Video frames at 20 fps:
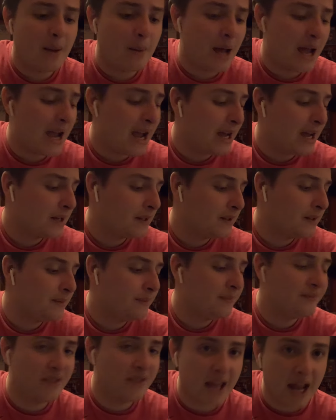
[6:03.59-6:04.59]
and
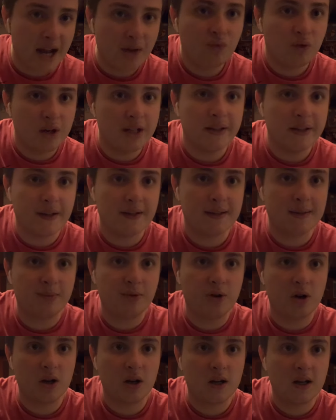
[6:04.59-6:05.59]
then read this
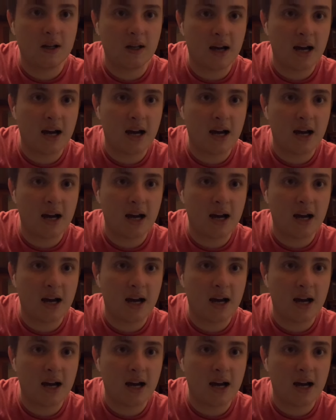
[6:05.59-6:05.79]
book.